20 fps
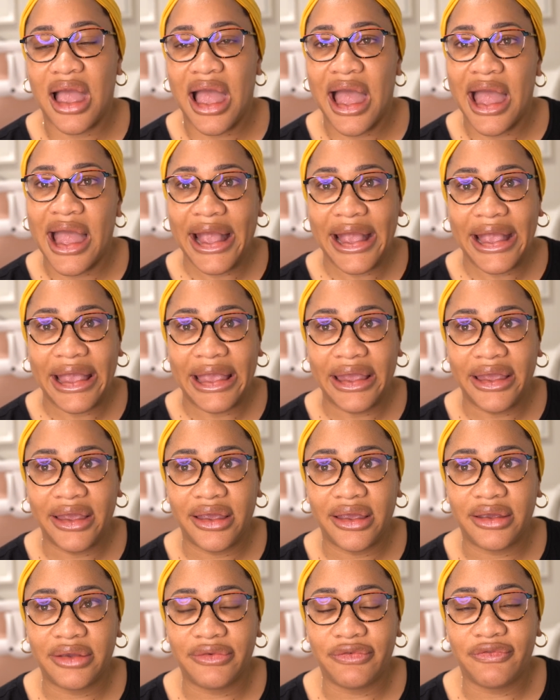
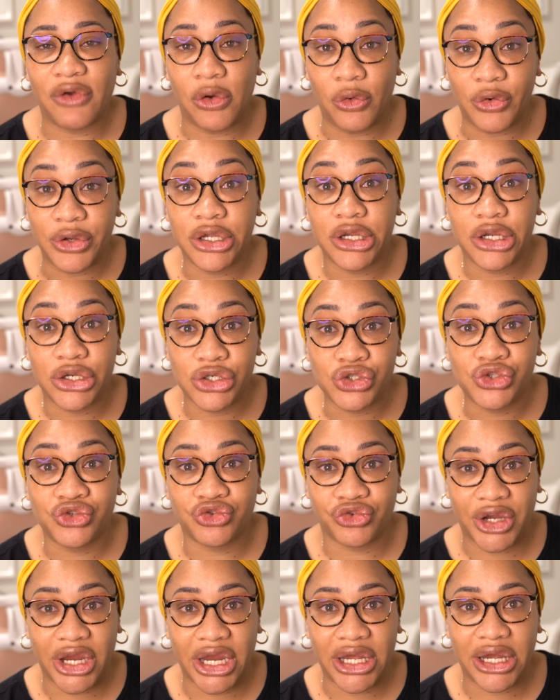I found it
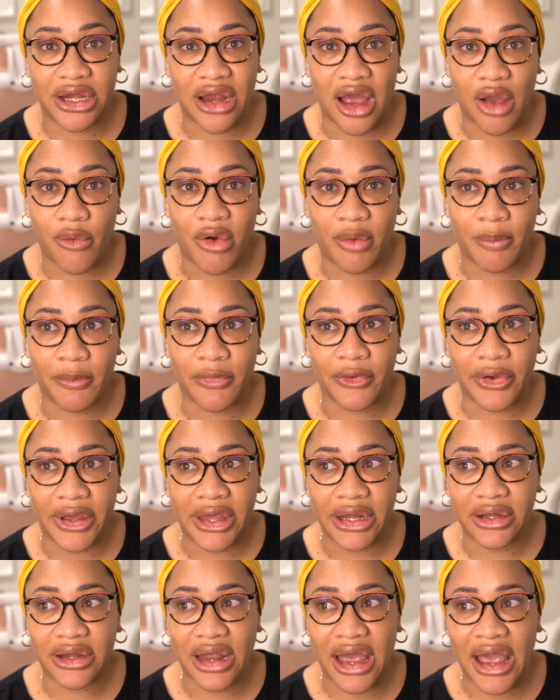draining at one
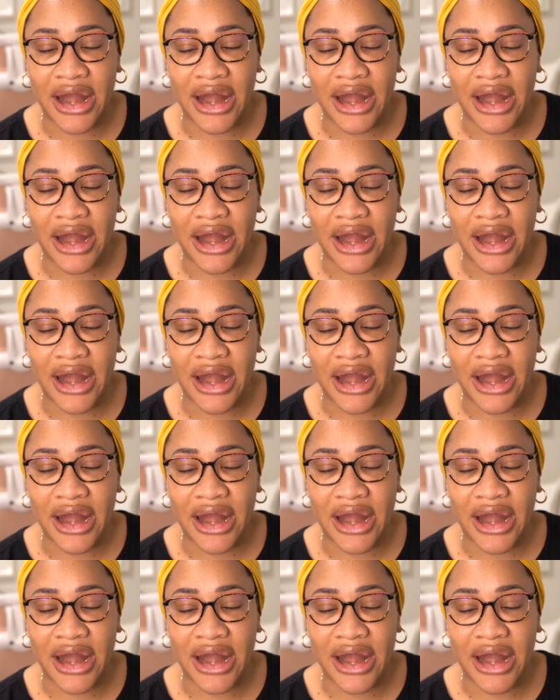point,